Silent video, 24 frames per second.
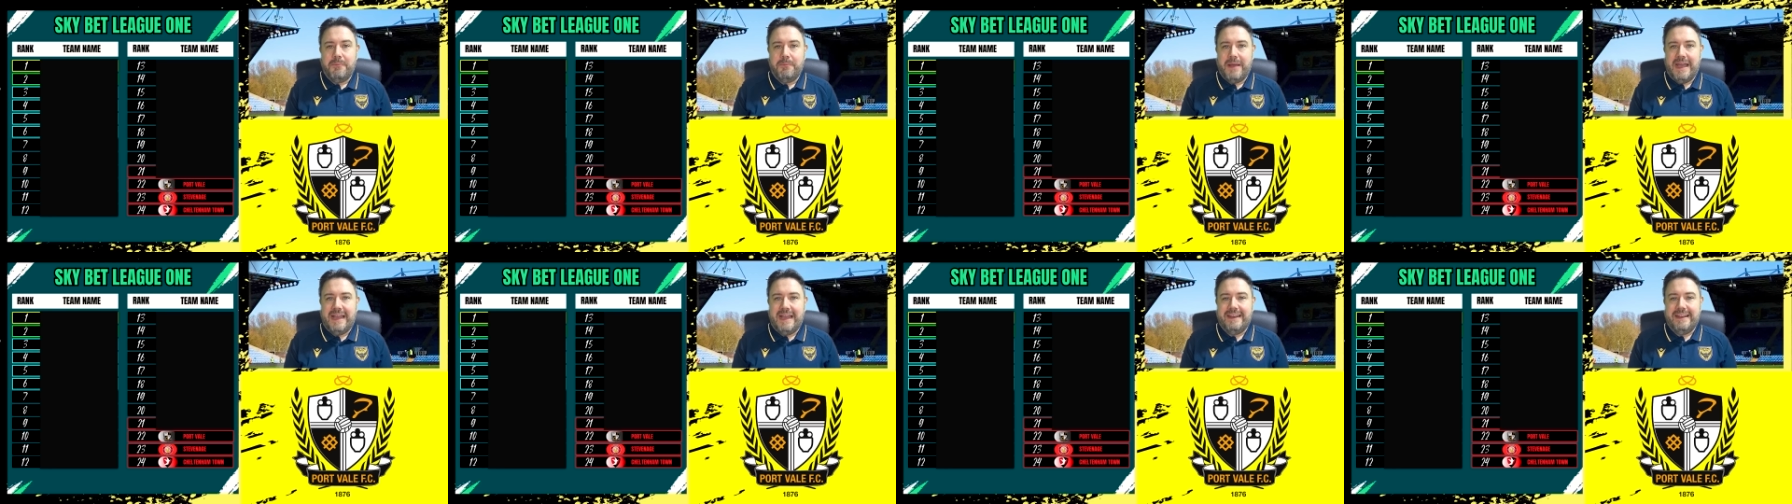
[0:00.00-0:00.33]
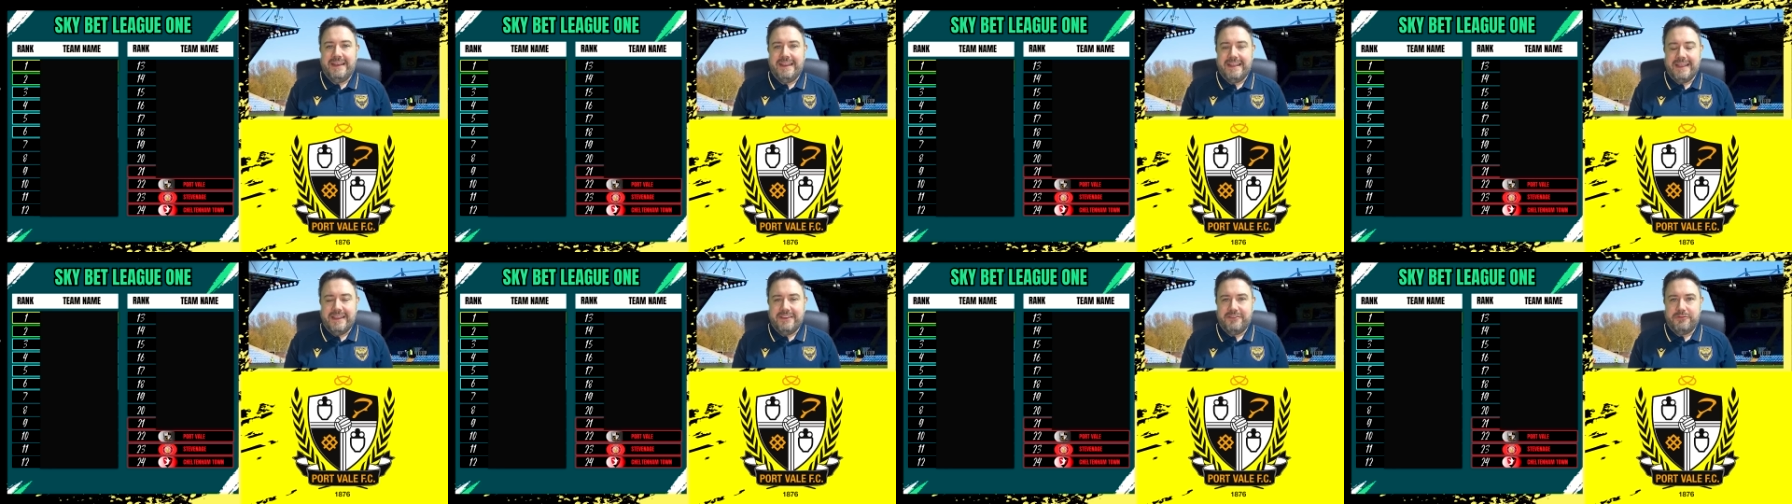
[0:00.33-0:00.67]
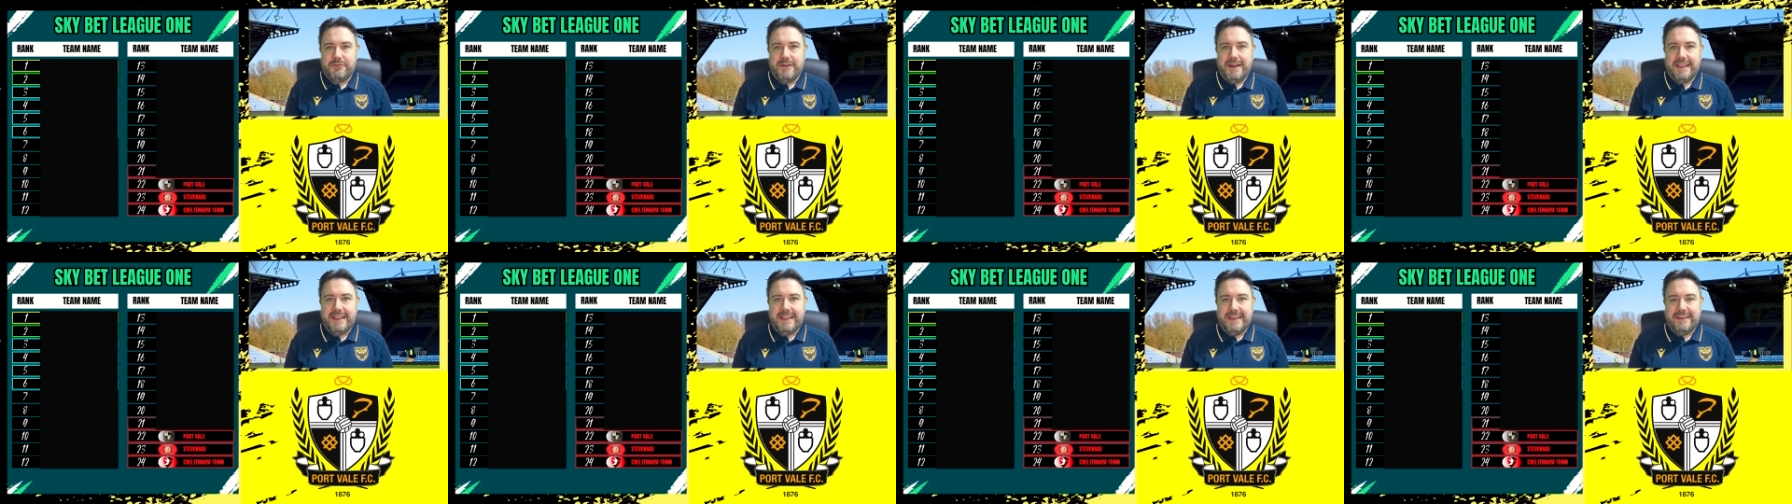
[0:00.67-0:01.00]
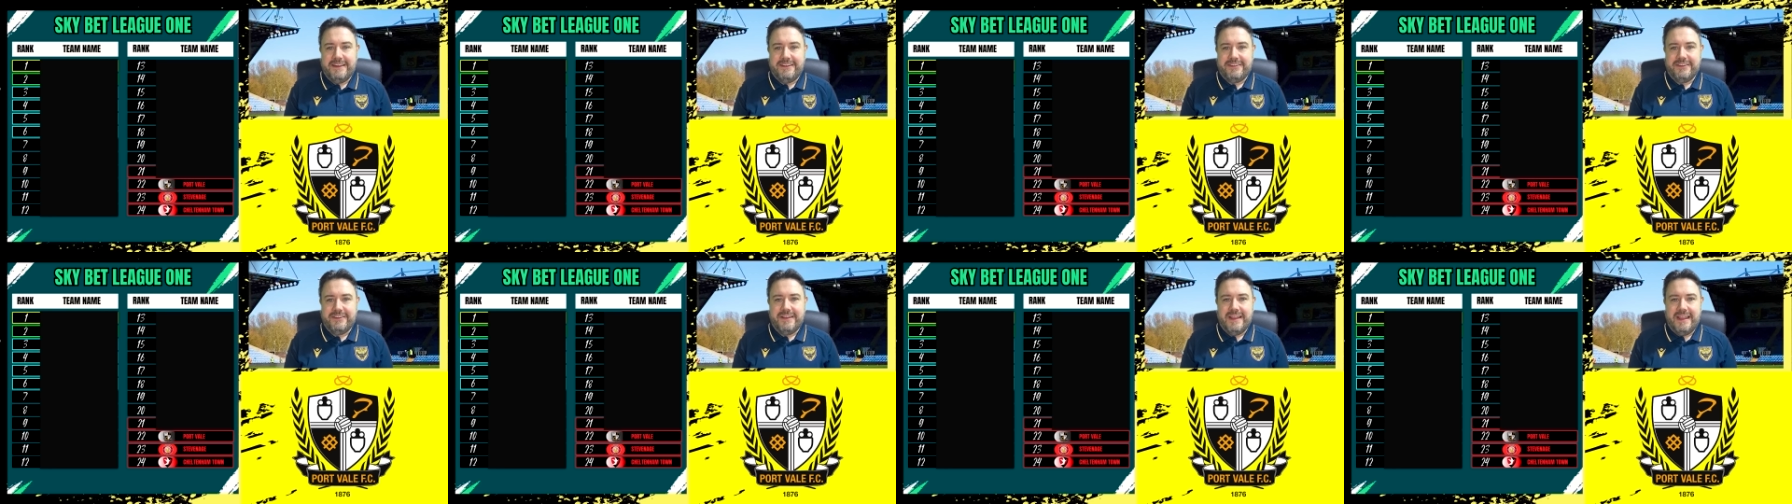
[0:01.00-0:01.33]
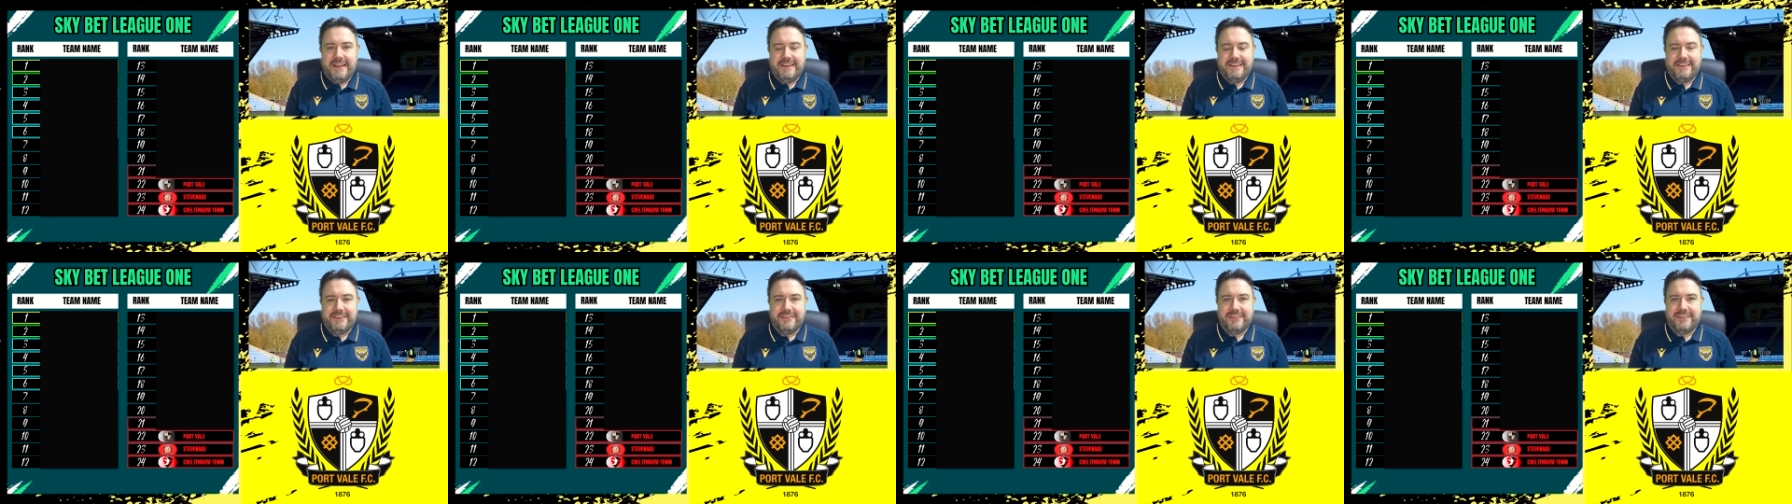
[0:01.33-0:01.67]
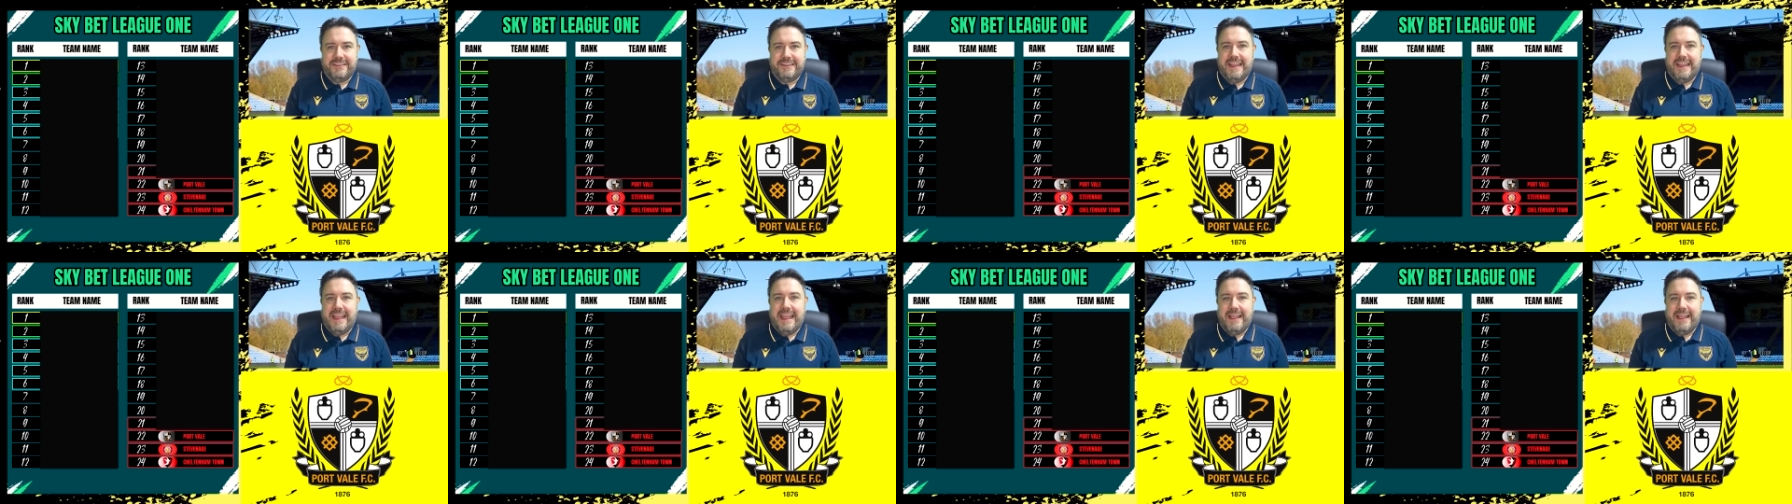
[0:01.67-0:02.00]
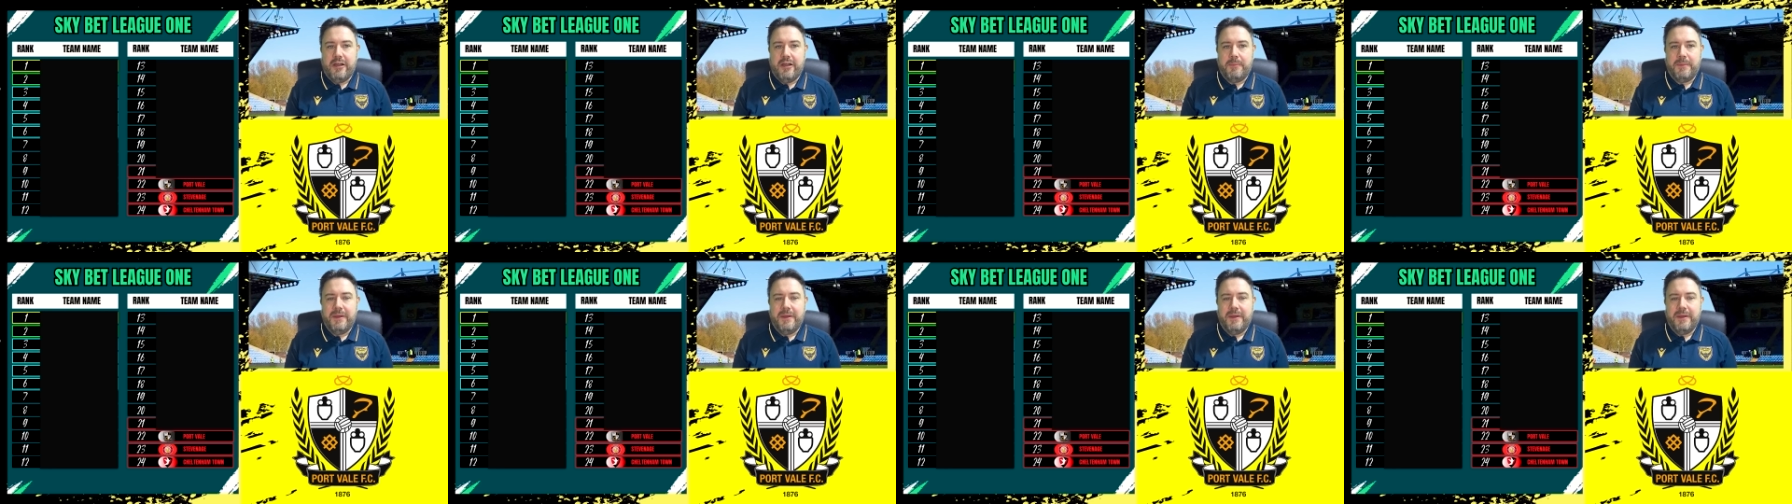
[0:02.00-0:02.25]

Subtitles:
battling against relegation and just staying up